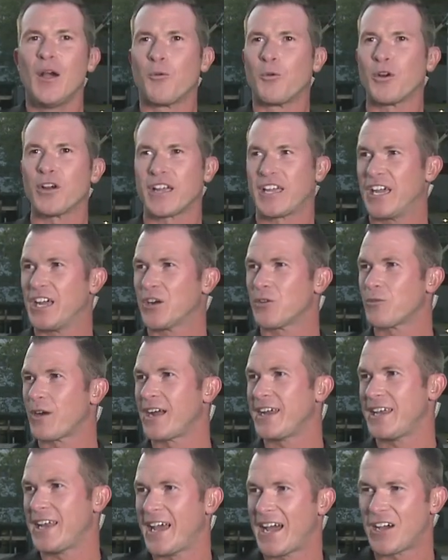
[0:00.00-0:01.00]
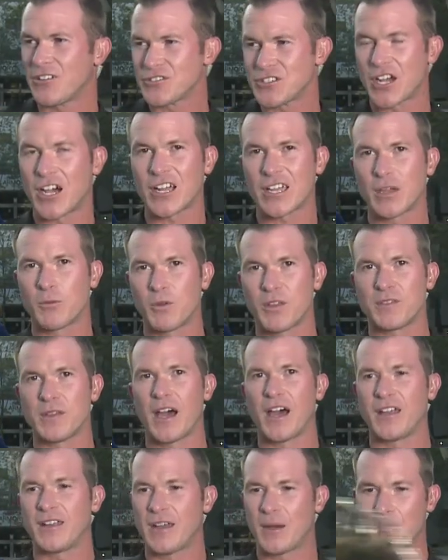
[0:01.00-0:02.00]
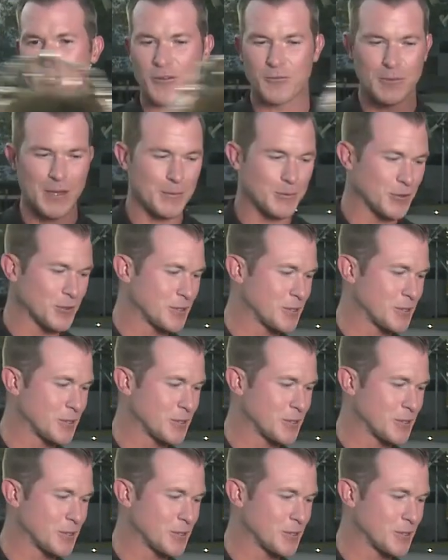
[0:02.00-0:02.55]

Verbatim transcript: we're here right now talking with a number of people,